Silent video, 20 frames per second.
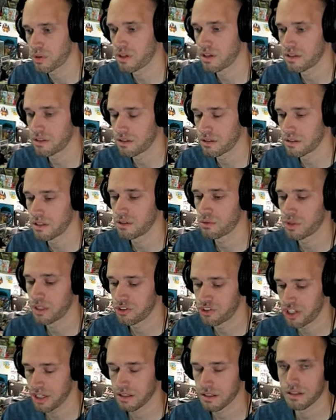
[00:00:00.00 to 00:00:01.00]
100, it
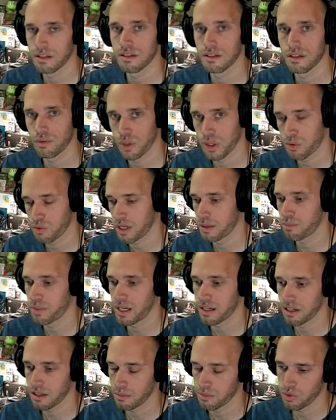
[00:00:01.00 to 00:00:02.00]
rejected it and went right
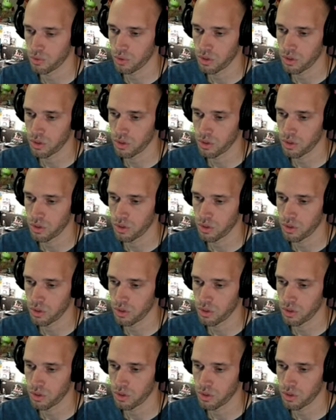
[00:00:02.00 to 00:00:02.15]
back up to